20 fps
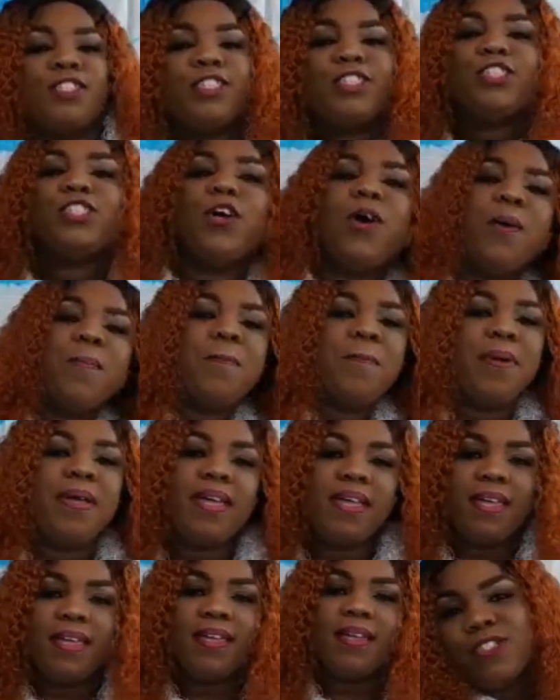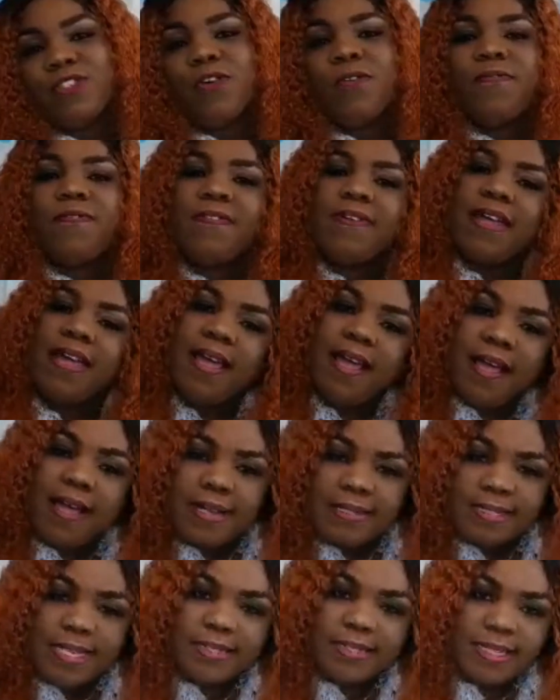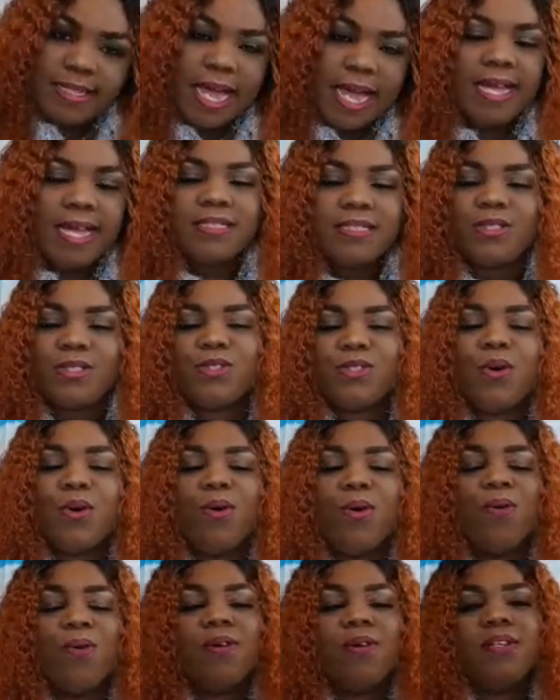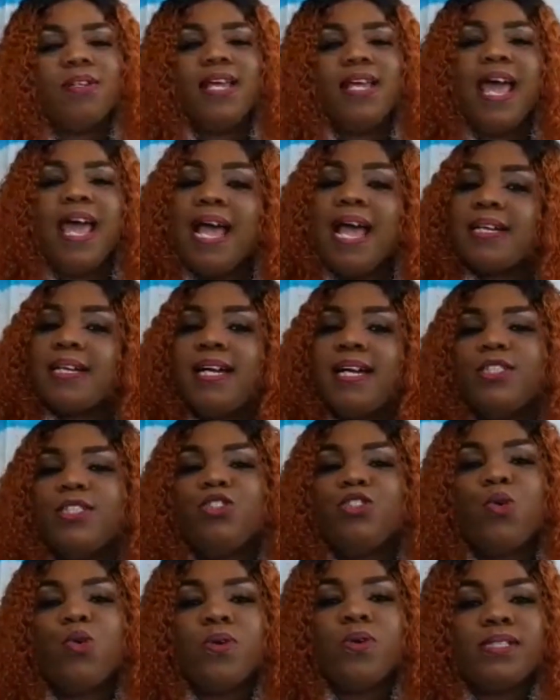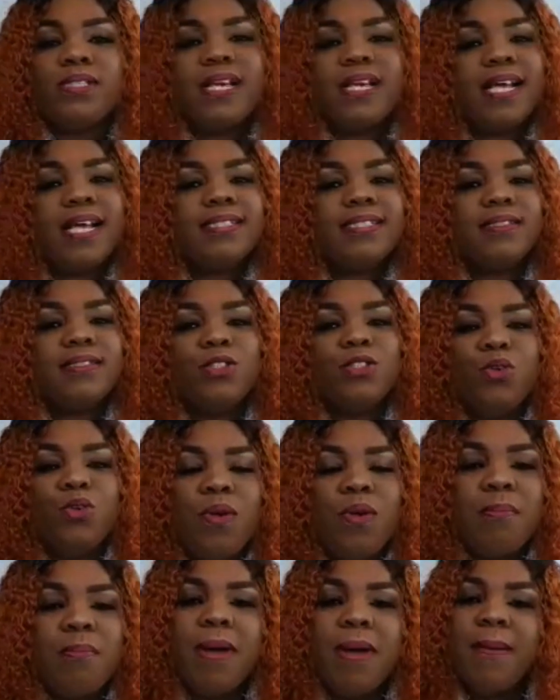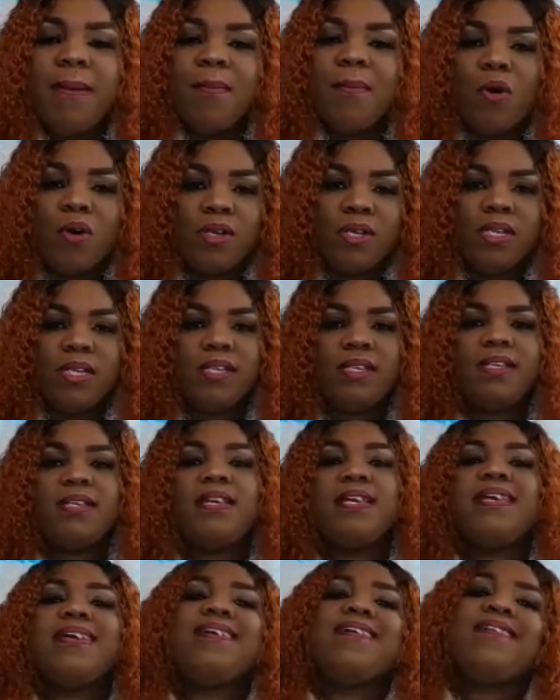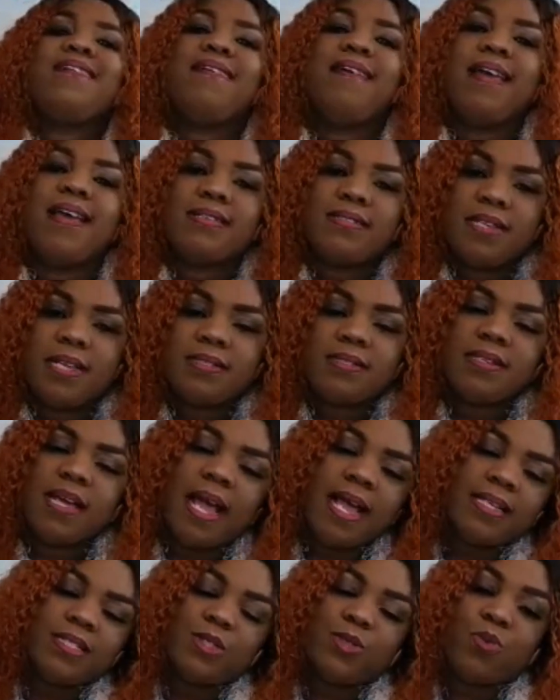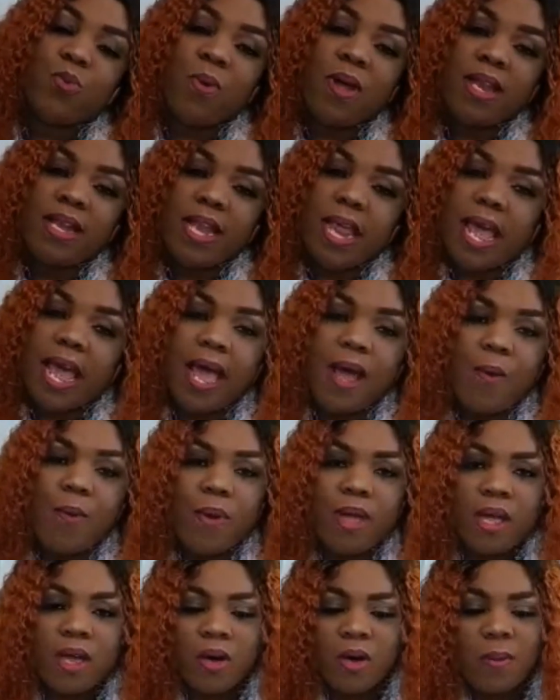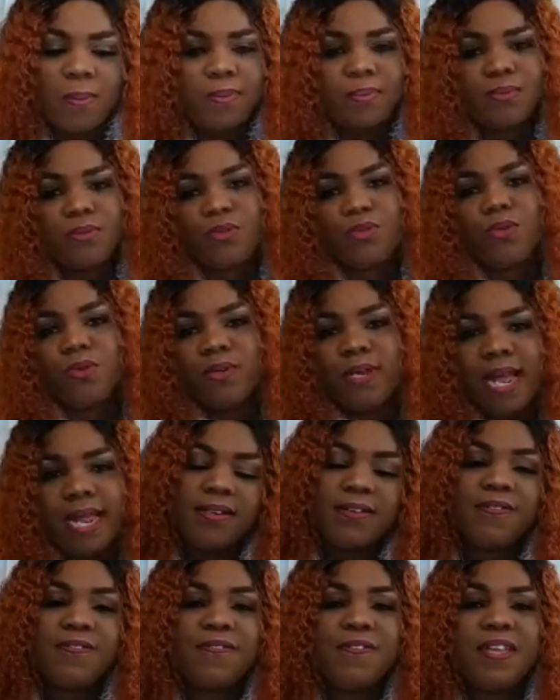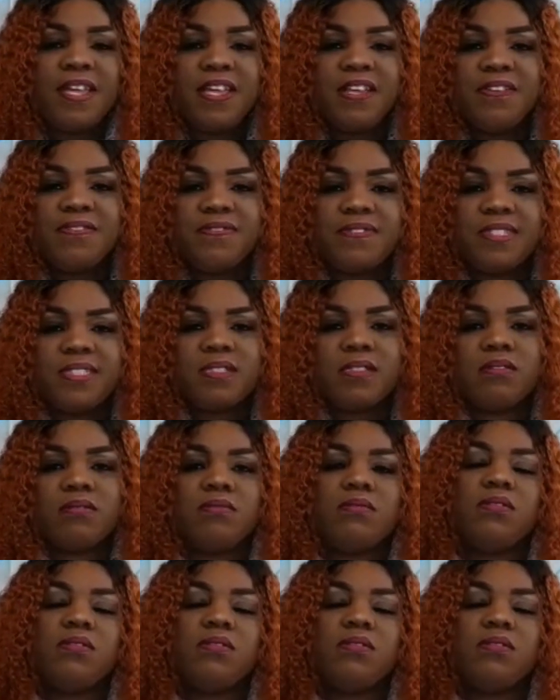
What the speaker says: jumping, of exercise. So I can't do without doing my morning exercise when I wake up. So that the fifth,